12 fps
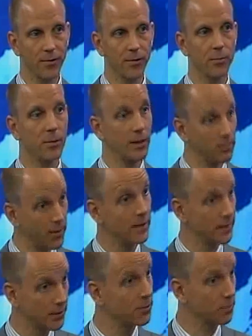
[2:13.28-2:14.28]
has to be
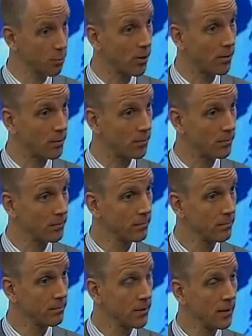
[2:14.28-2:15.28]
admitting that there's a problem.
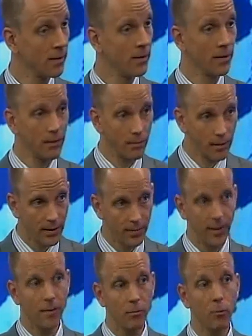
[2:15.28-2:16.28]

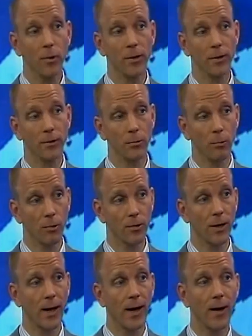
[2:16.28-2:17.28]
And then working
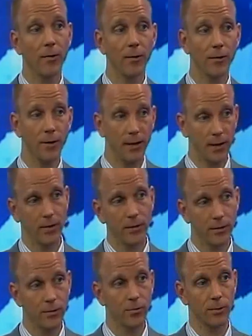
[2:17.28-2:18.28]
towards how does the
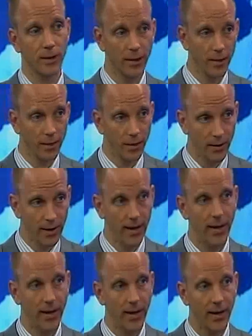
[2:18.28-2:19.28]
industry, the
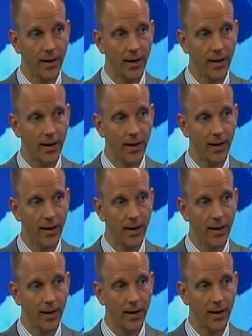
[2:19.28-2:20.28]
game, worked
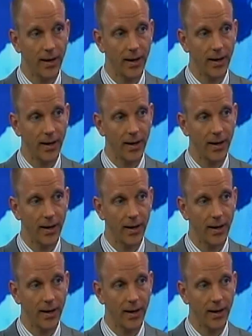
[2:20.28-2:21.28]
with it.
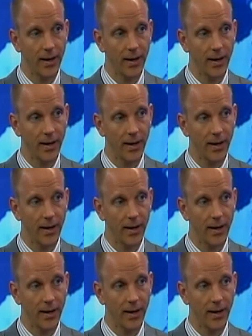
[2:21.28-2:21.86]
Suppliers,